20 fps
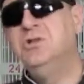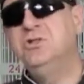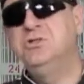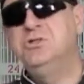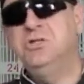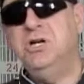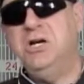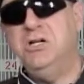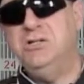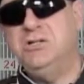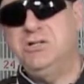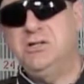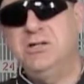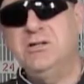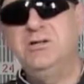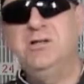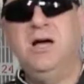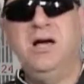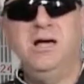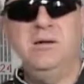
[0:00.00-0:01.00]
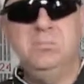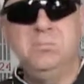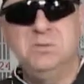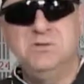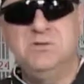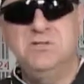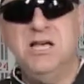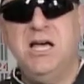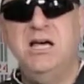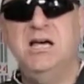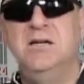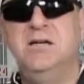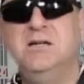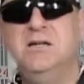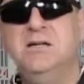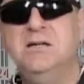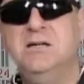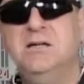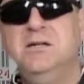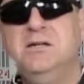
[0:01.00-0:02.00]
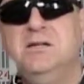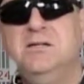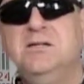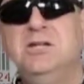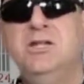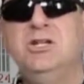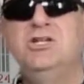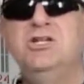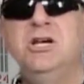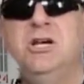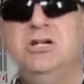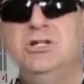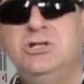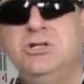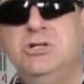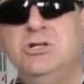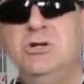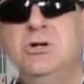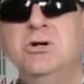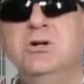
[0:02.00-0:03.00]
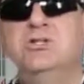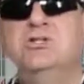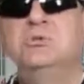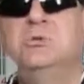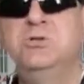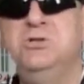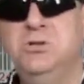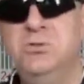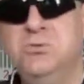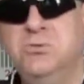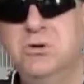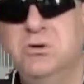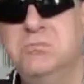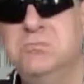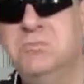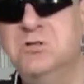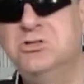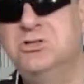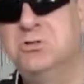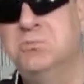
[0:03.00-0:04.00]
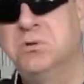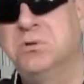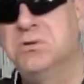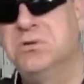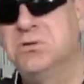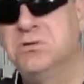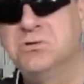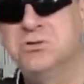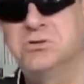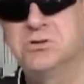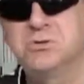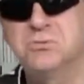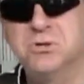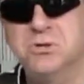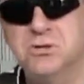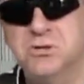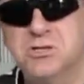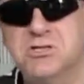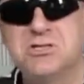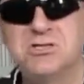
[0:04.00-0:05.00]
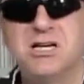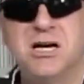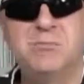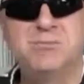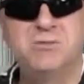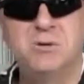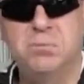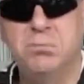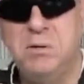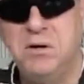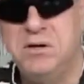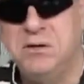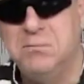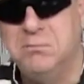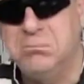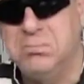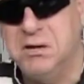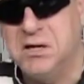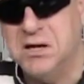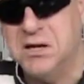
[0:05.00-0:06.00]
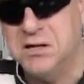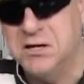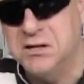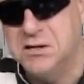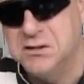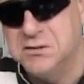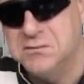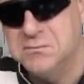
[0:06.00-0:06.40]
Change their diapers. Hey, they changed yours when you were a miserable little squirt. It's time to pay them back.